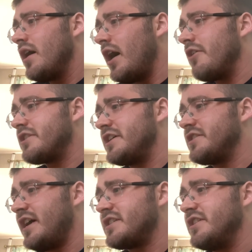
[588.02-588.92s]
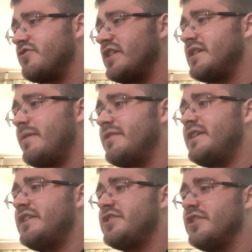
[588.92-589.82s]
okay, so that's interesting about
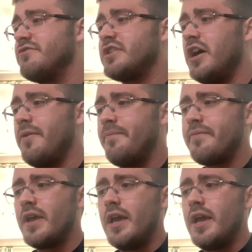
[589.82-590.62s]
these two. So,